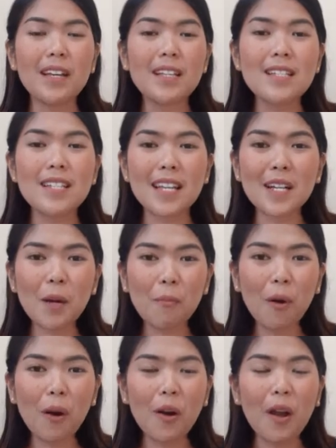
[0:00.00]

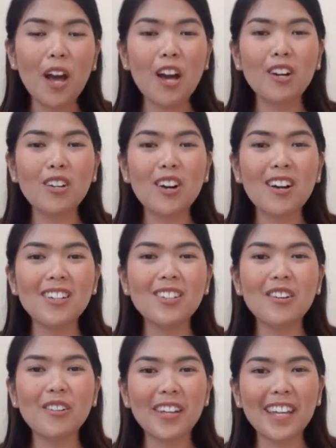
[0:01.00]
Singapore, Hong Kong,
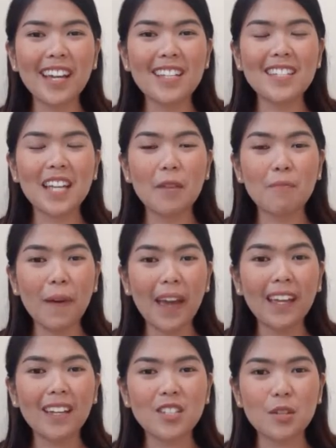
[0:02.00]
Korea,
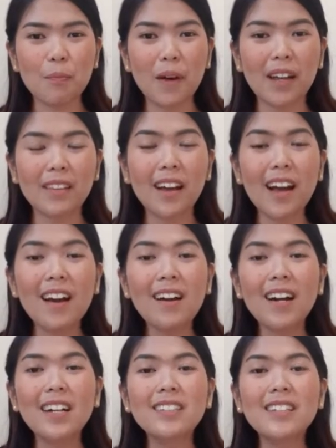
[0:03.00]
Taipei, and Japan
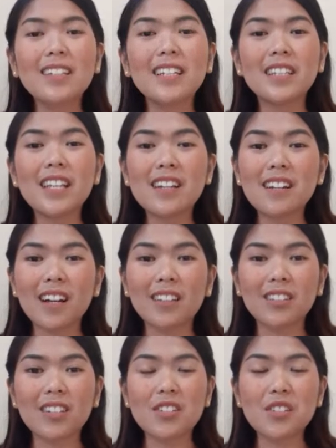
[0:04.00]
are the leading
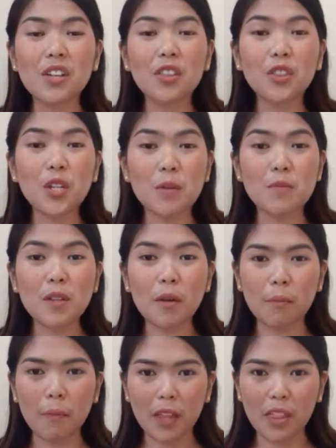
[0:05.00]
countries in terms
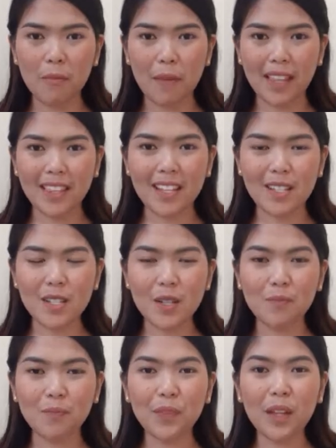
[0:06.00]
of mathematics.
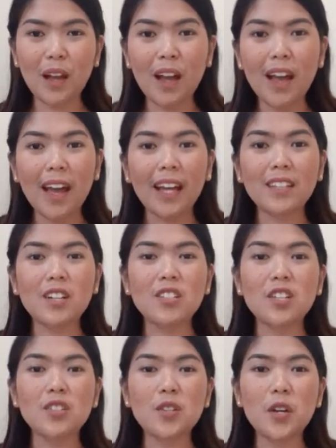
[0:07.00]
And
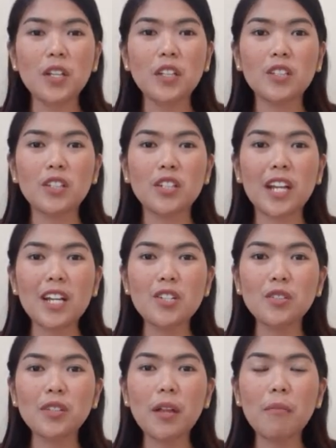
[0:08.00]
on the third
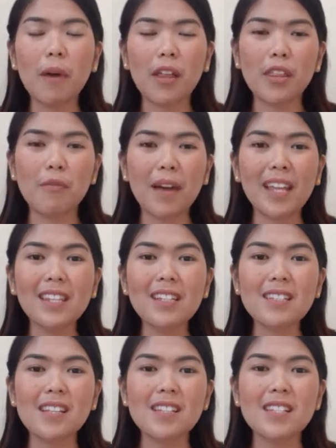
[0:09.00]
International
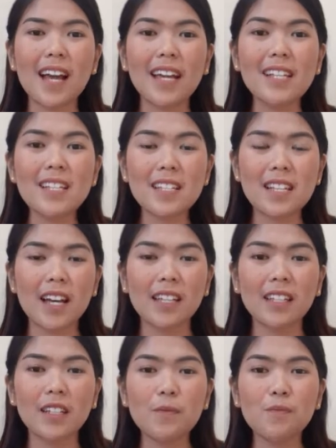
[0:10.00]
Mathematics and Science
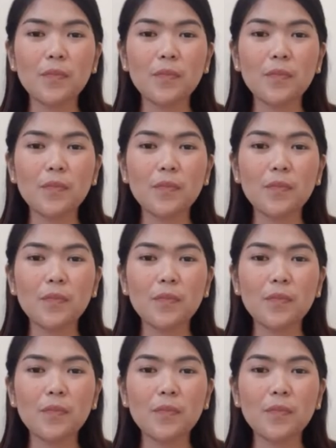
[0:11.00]
Study,